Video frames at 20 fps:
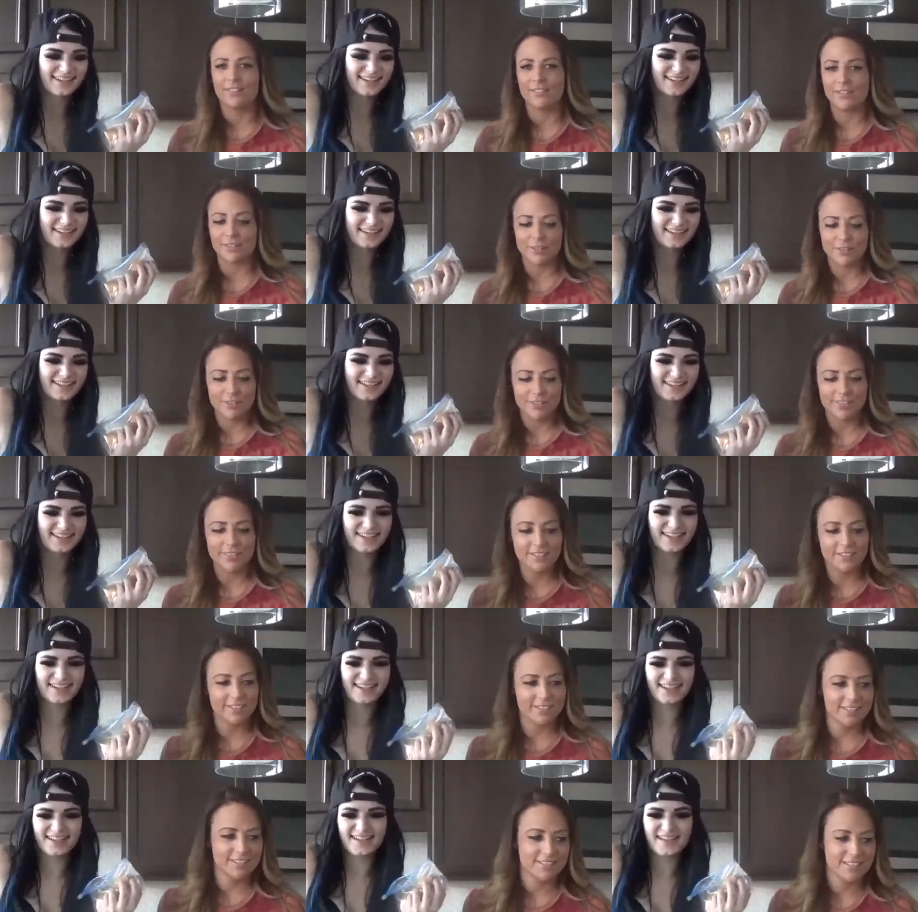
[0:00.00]
Speaker 1: I've got all the
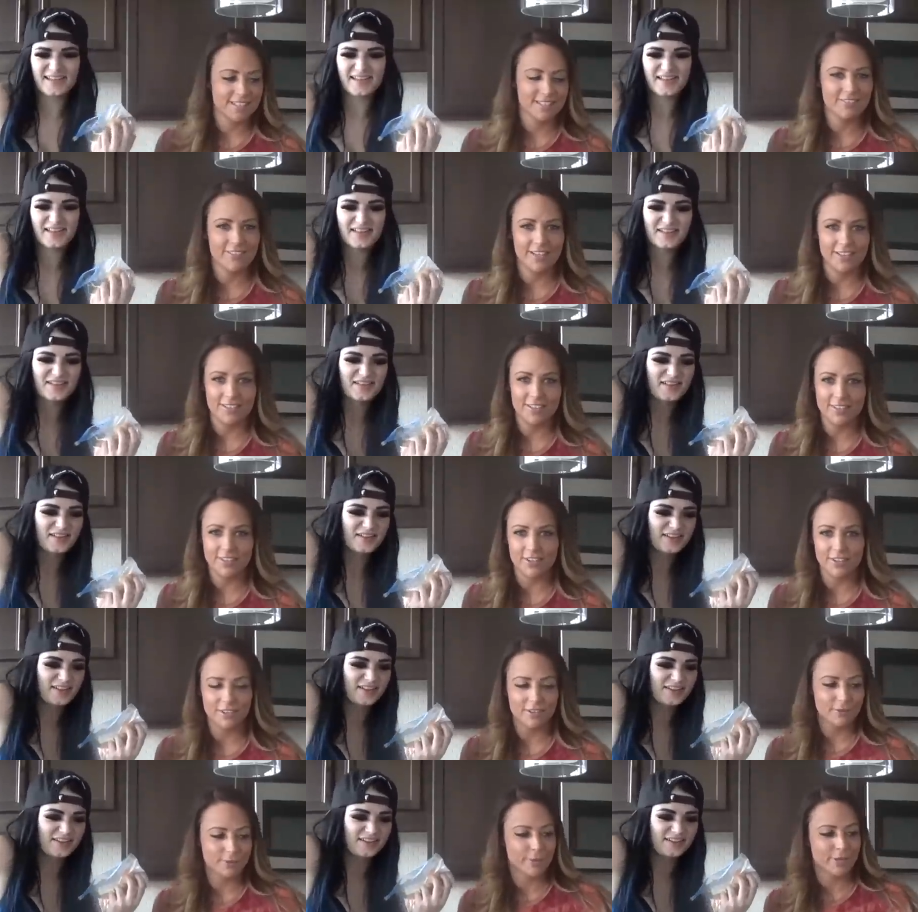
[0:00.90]
ingredients here ready to
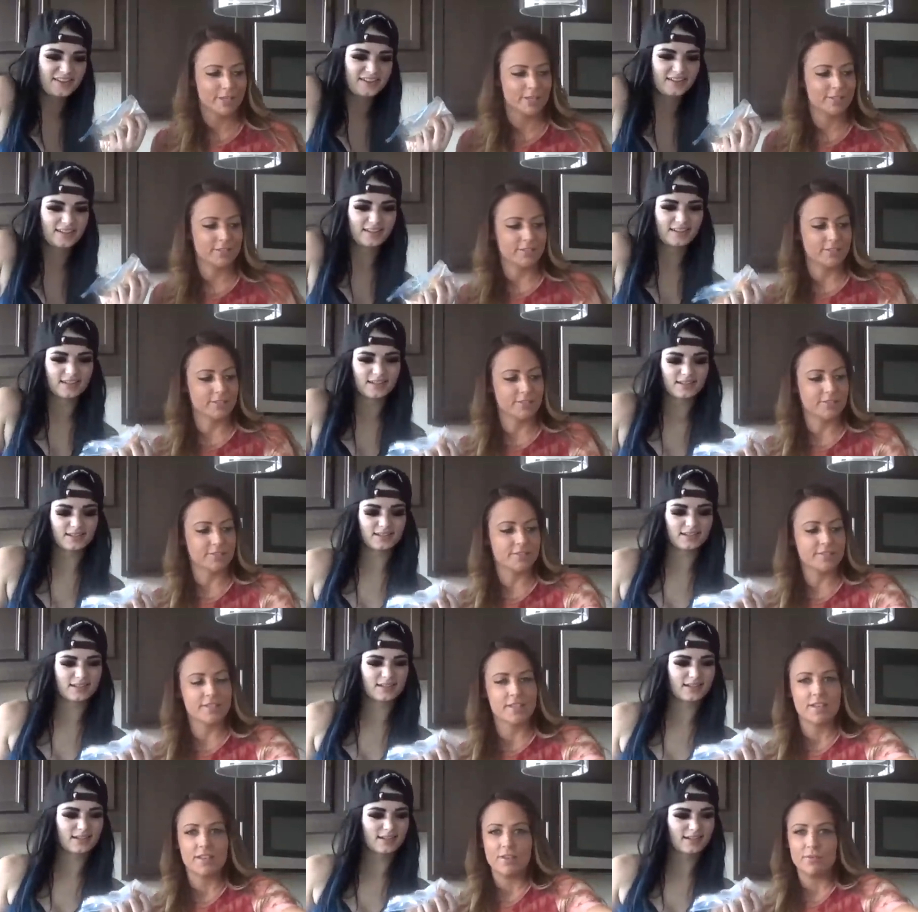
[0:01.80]
go. We're going to
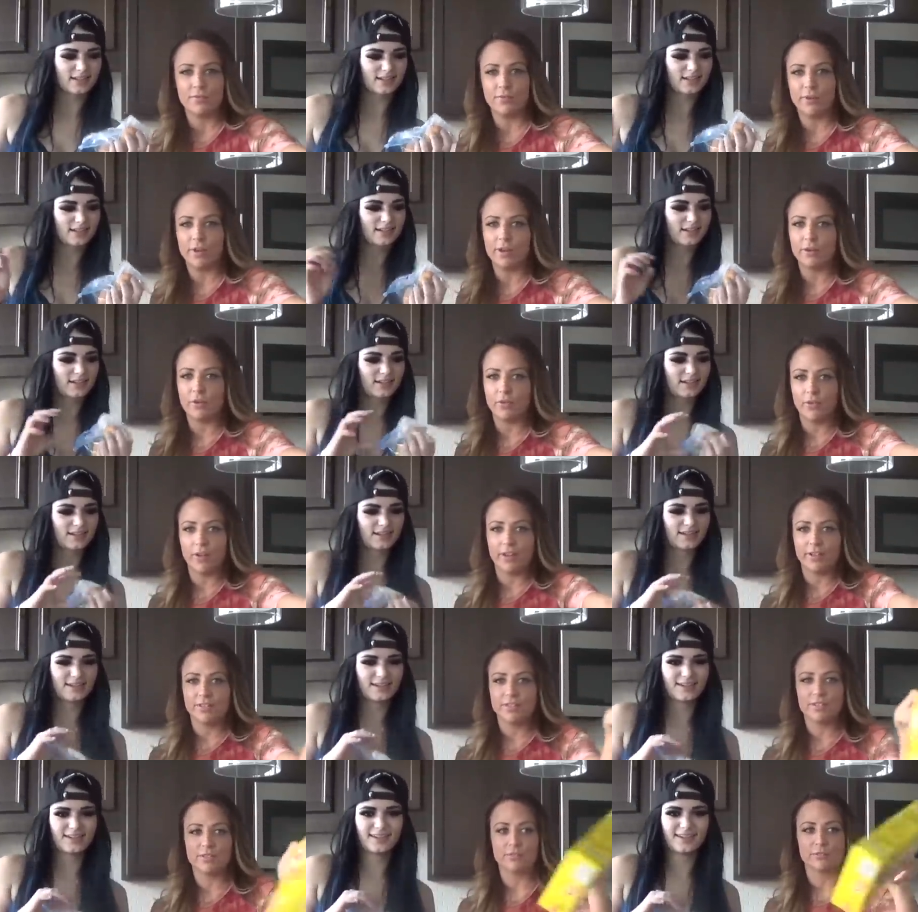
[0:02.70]
use, for our
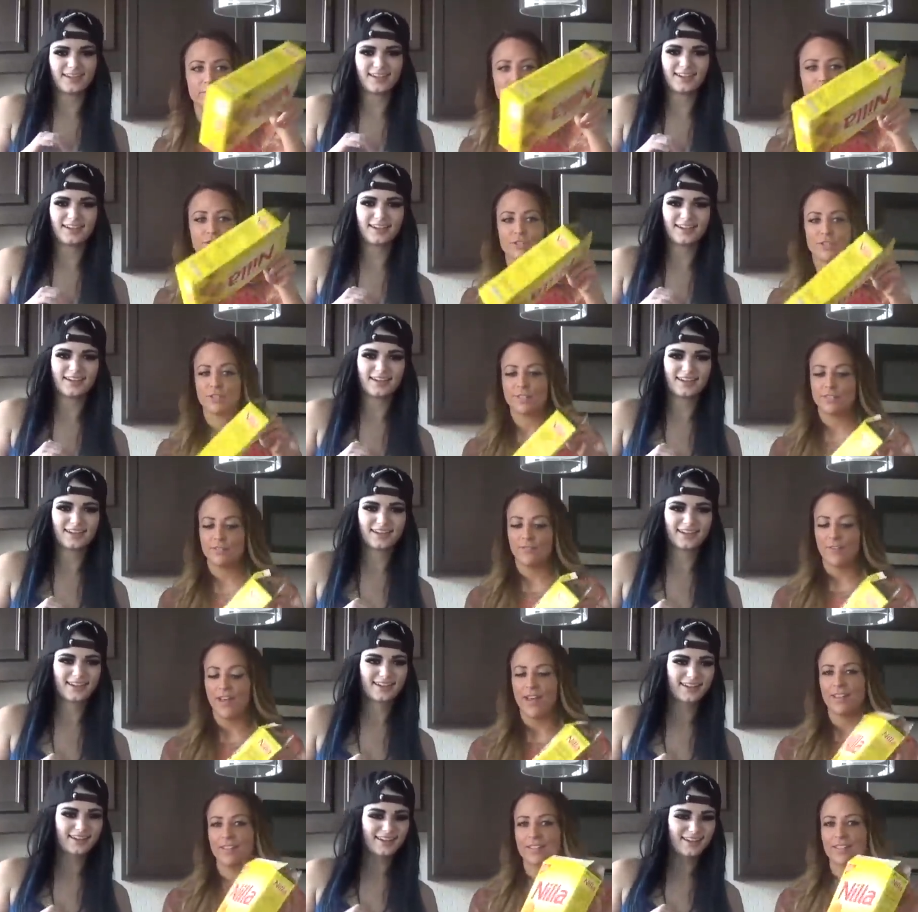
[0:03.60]
crust, reduced
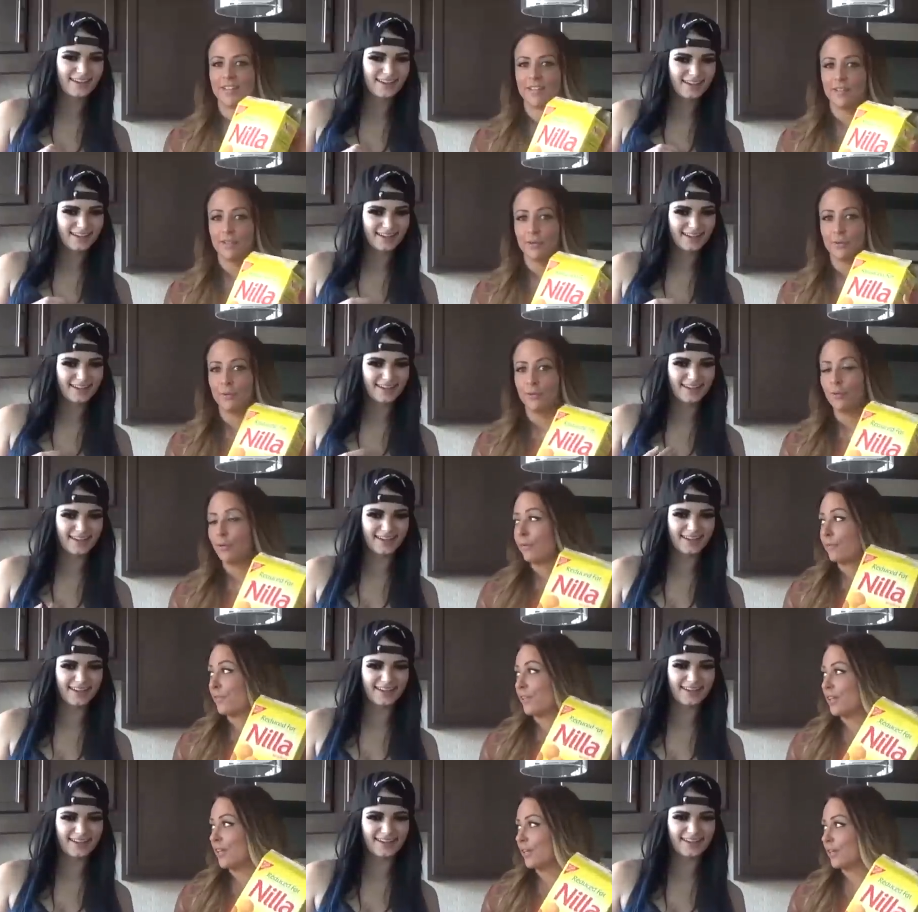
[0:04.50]
fat vanilla,
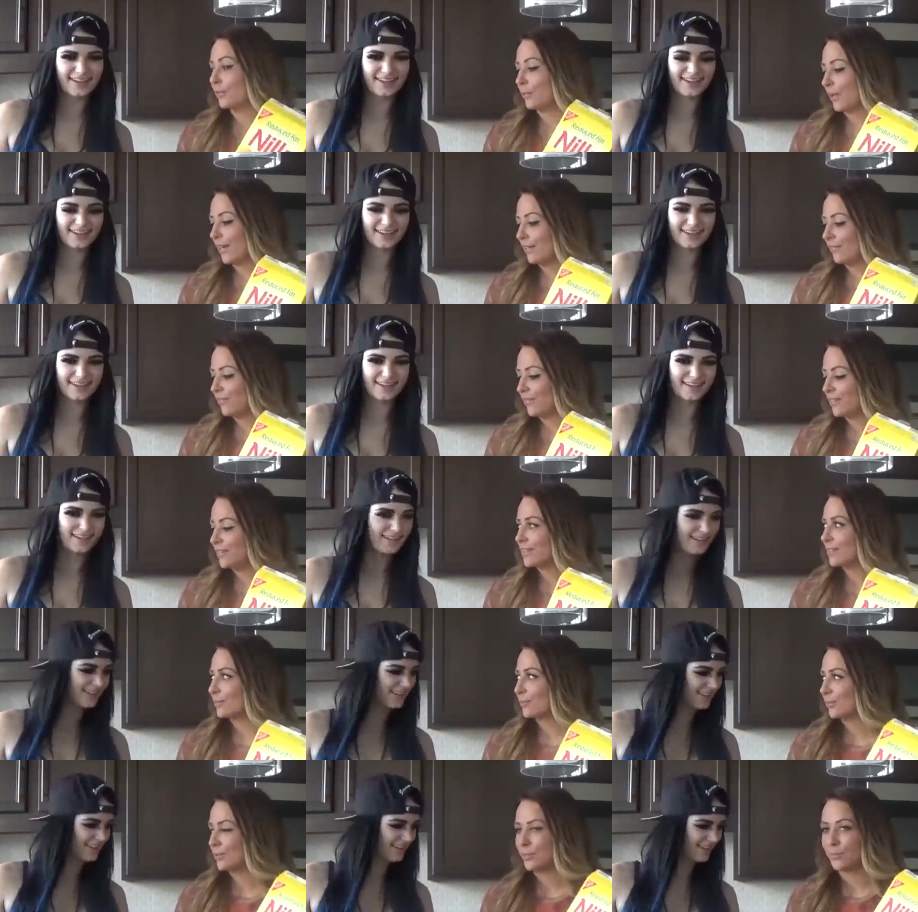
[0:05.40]
vanilla
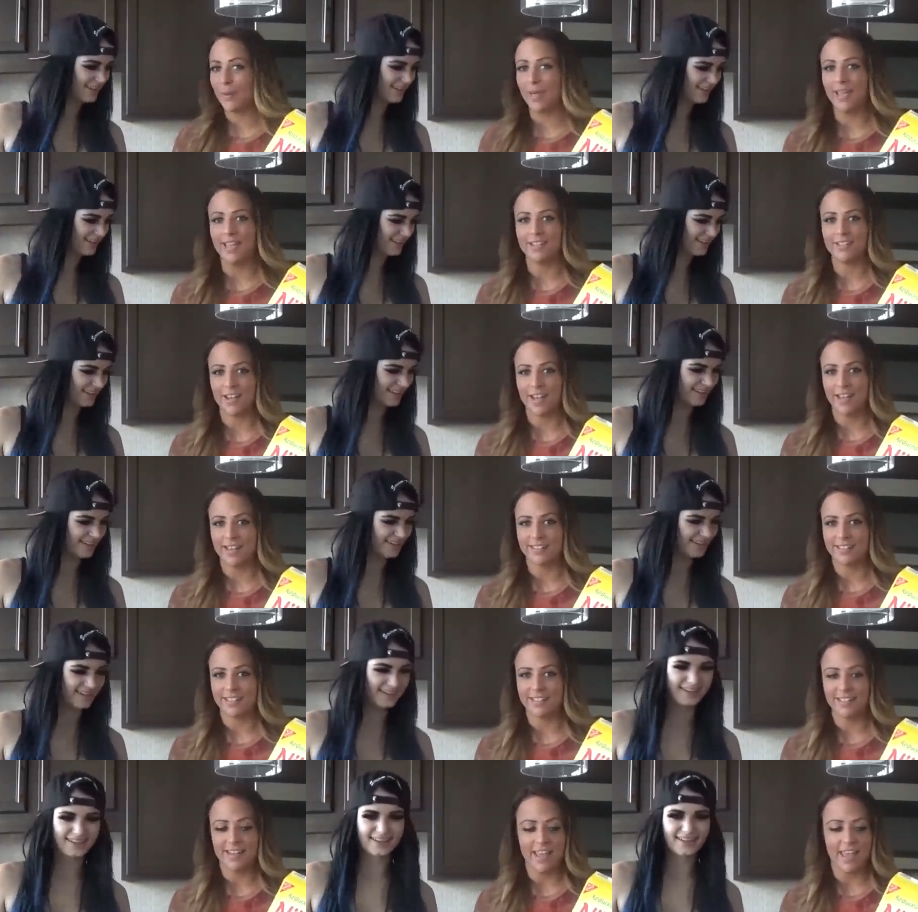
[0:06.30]
wafers, which Paige
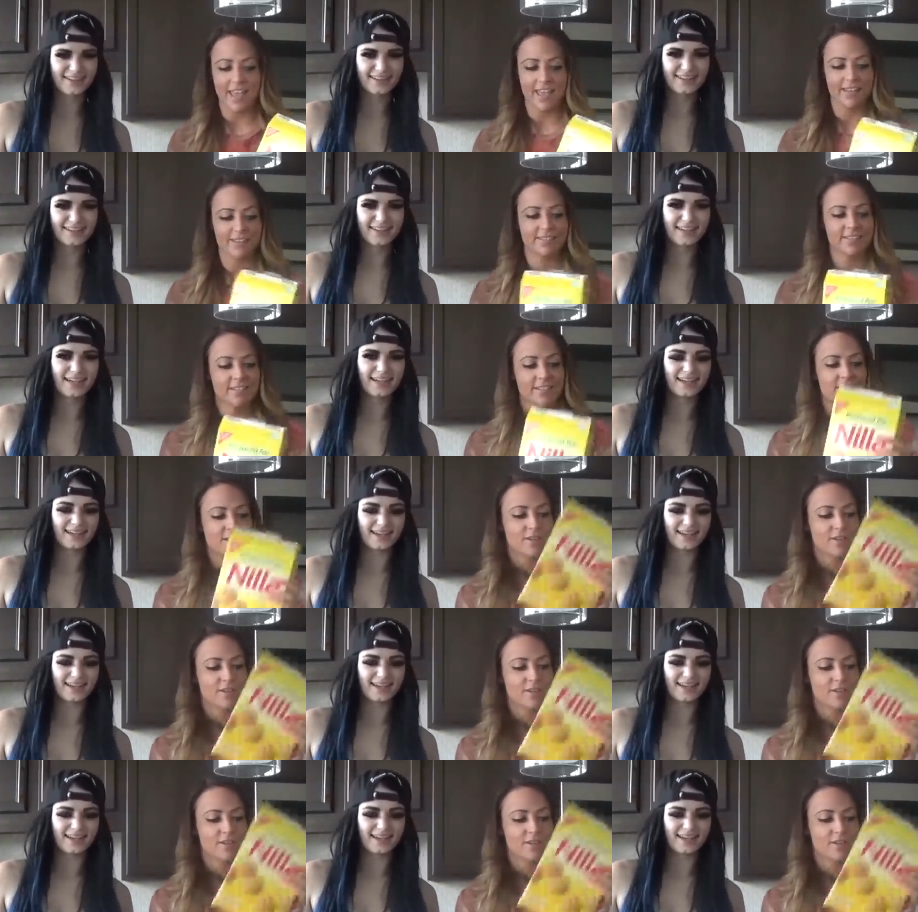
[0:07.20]
has in hand.